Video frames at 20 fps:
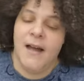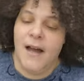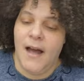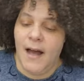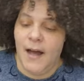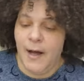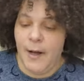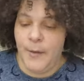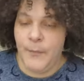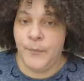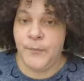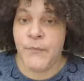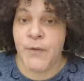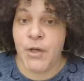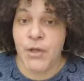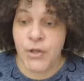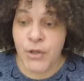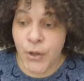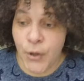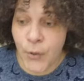Um,
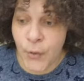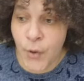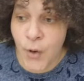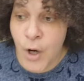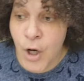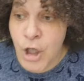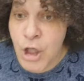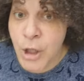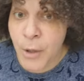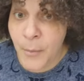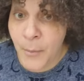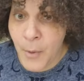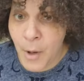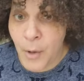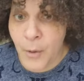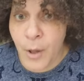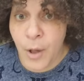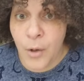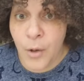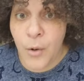so
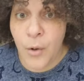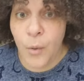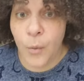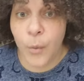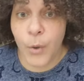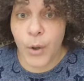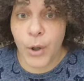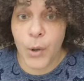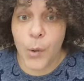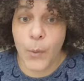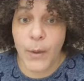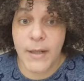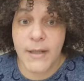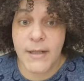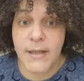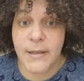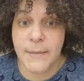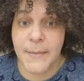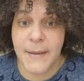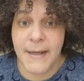tomorrow we're going
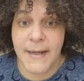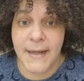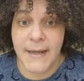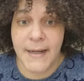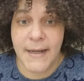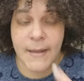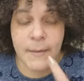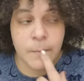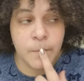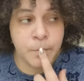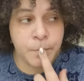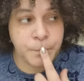to be